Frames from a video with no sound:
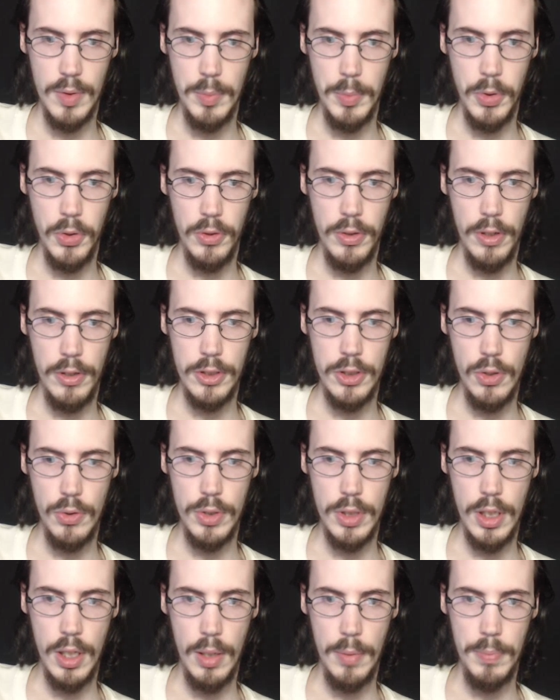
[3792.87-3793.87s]
military
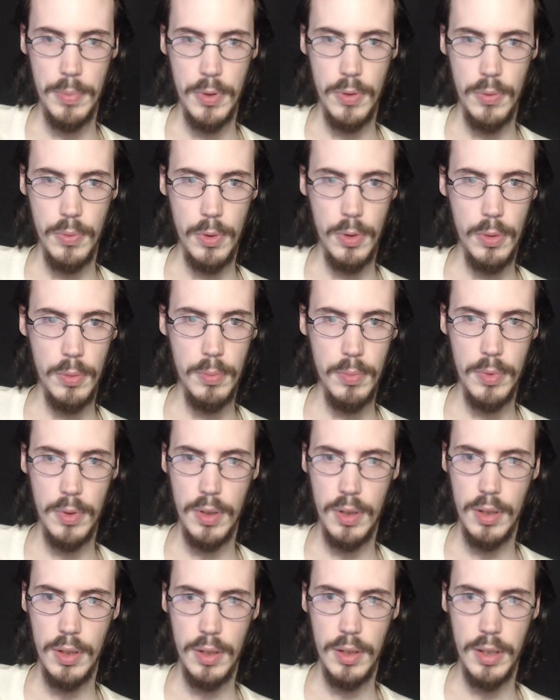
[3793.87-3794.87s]
shows up the room.
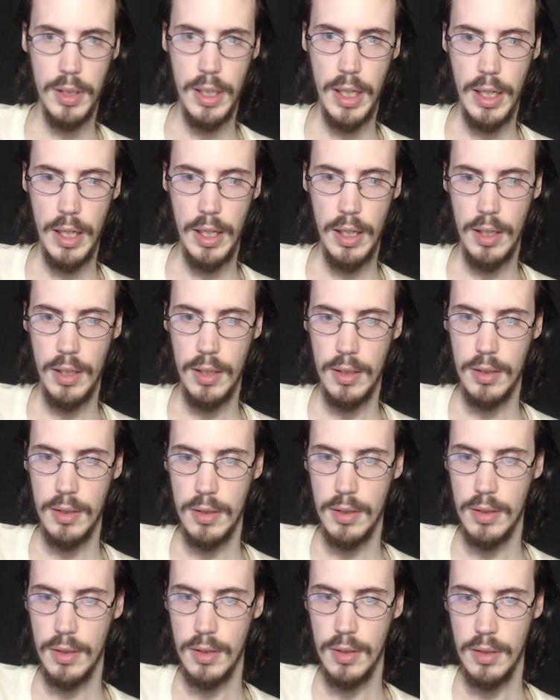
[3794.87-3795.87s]
They get
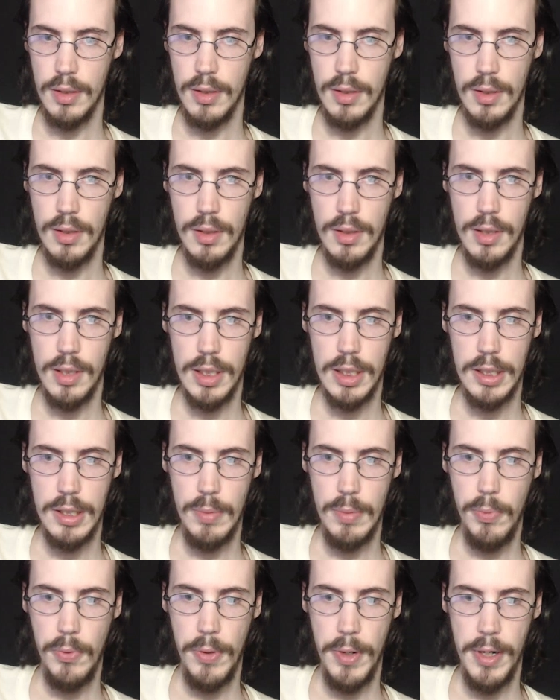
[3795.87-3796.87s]

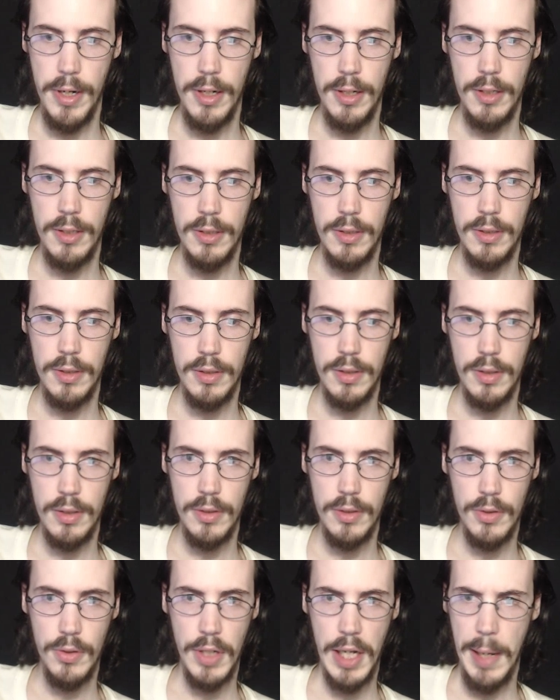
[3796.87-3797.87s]
separated.
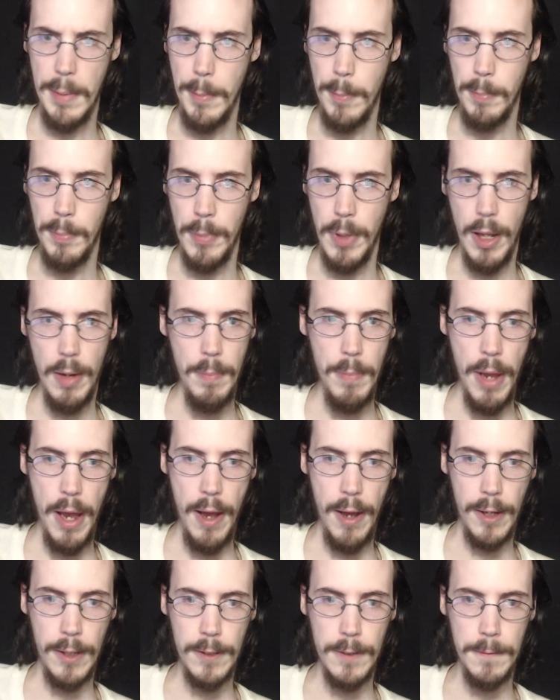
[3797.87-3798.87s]
They're keeping Ed
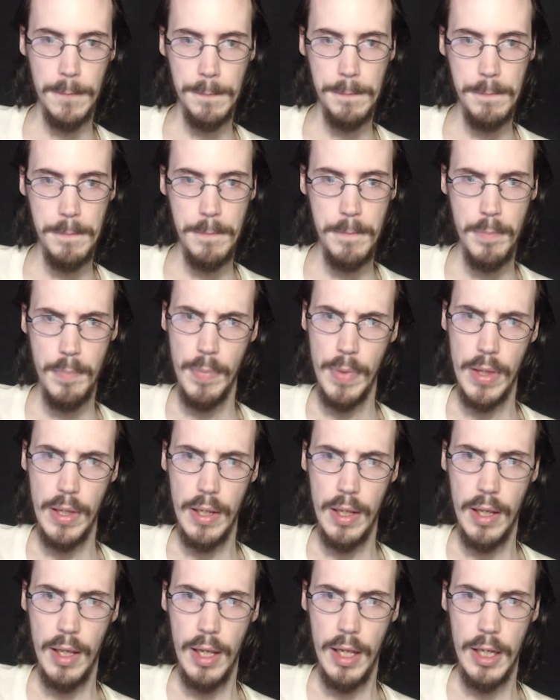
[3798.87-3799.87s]
back.
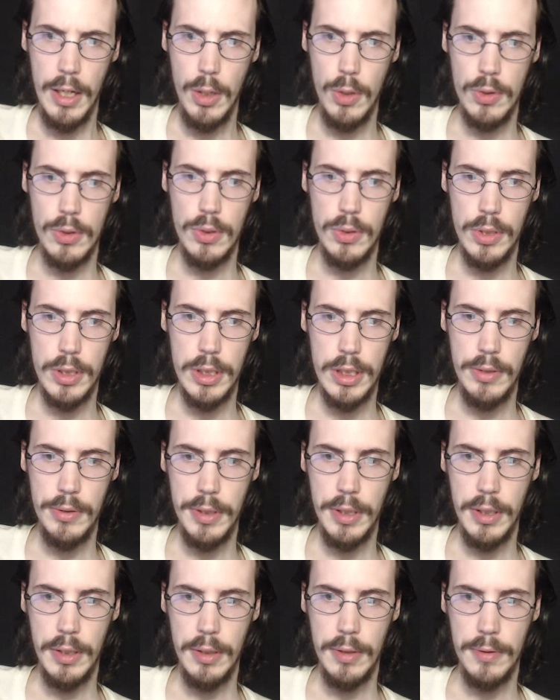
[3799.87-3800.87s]
Goes to the
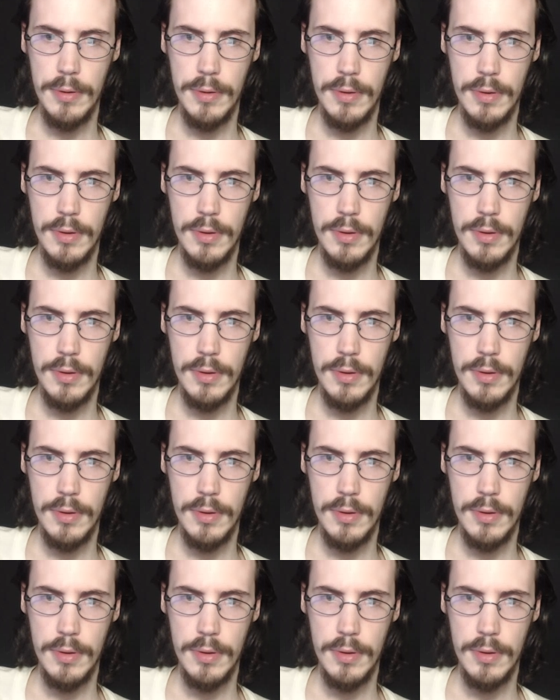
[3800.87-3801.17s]
ceiling.